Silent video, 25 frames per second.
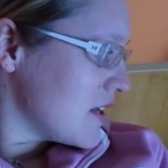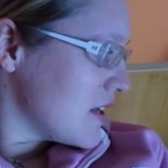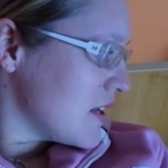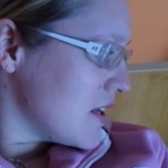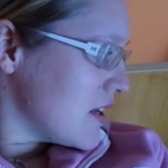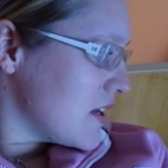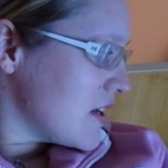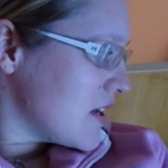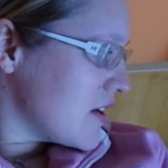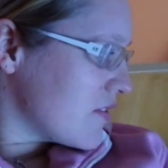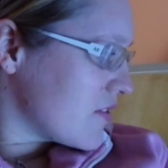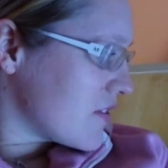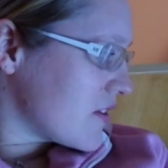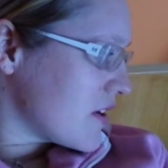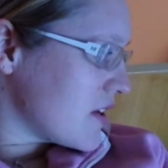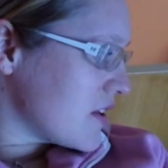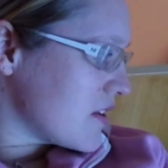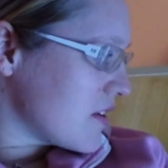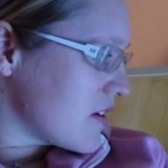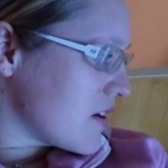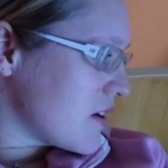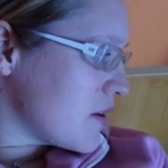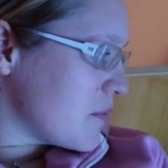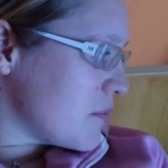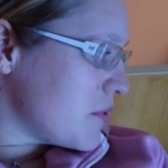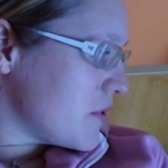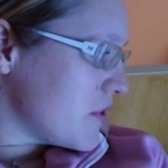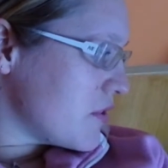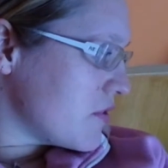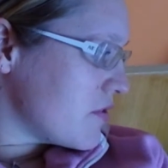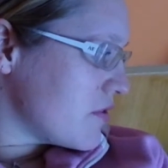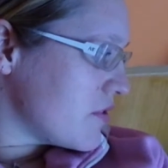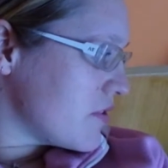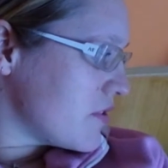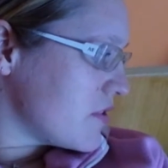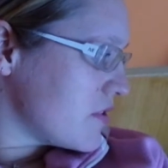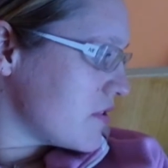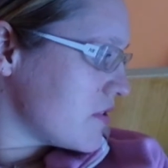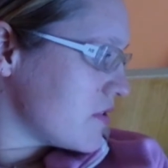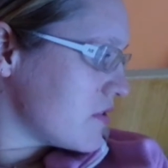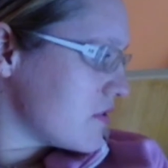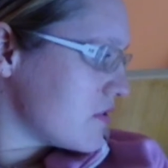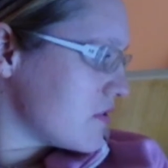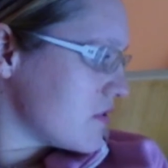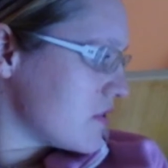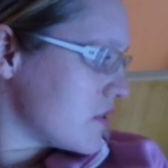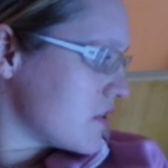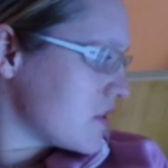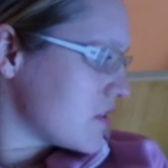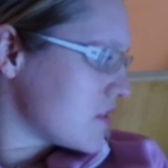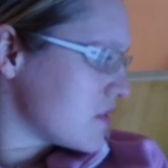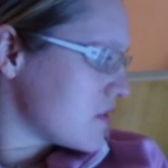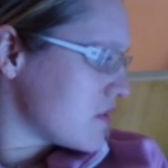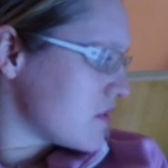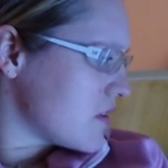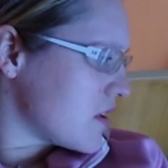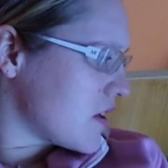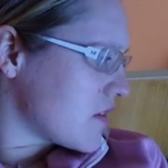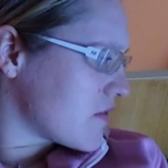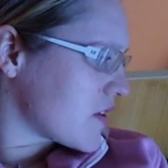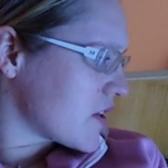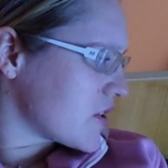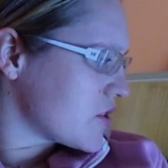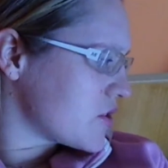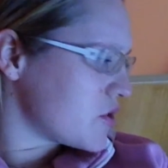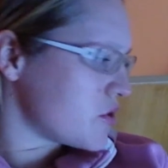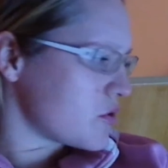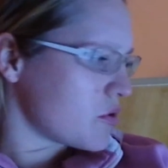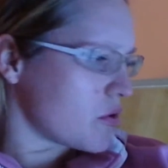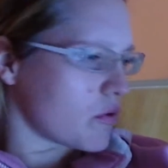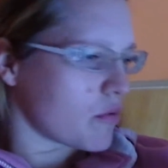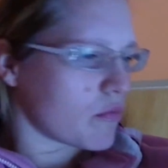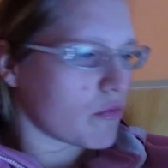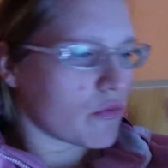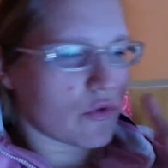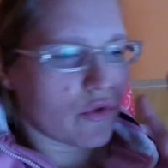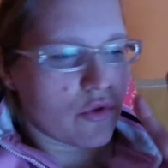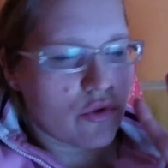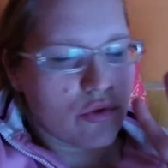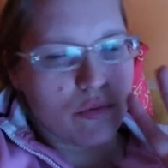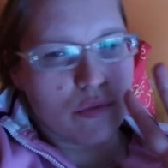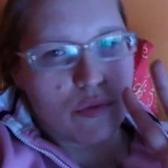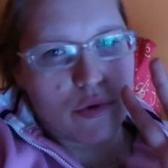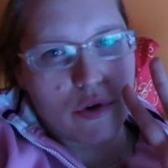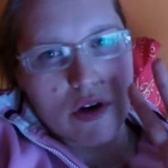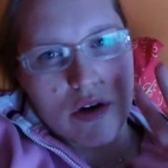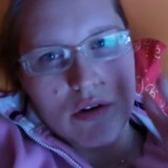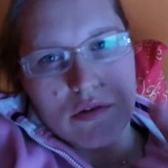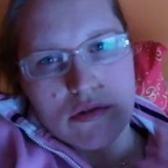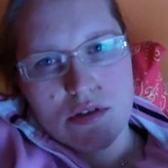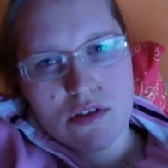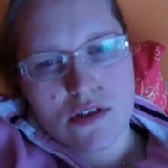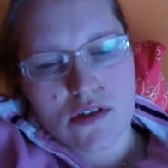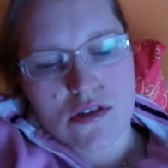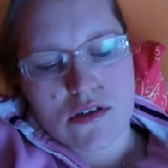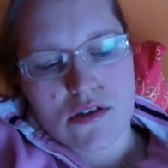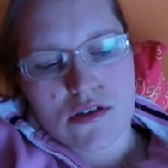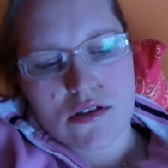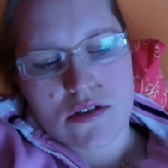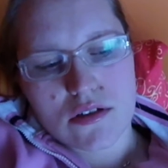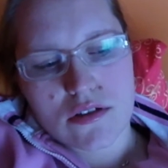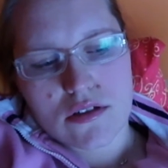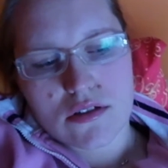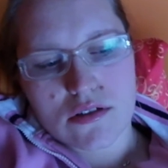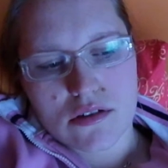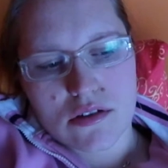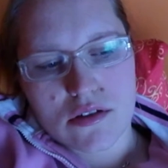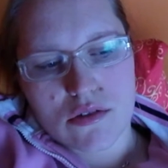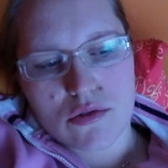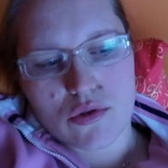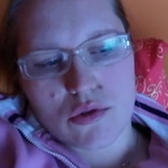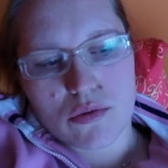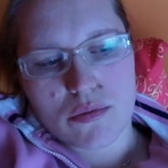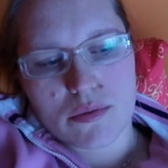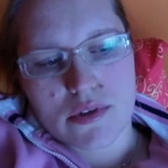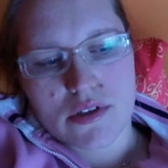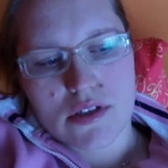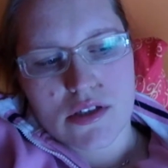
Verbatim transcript: I've got a couple of I've got two, two more hours until aerobics